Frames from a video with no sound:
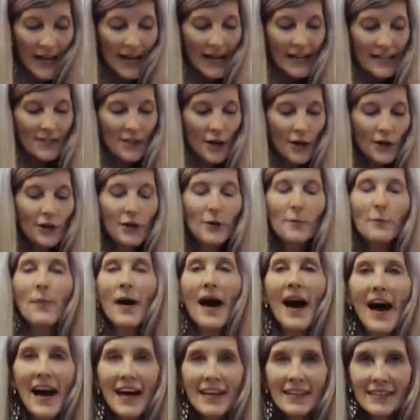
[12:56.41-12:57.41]
is our
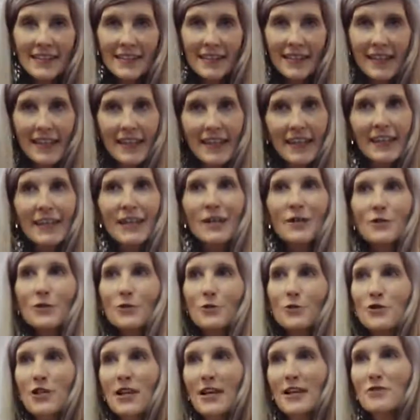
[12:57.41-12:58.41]
capacity
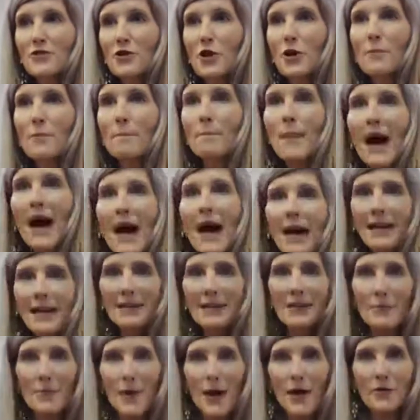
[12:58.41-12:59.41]
to change our
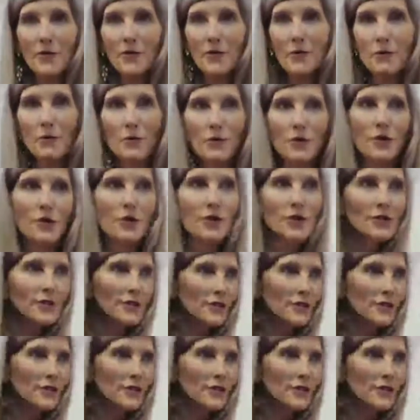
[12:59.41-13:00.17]
mind about the world.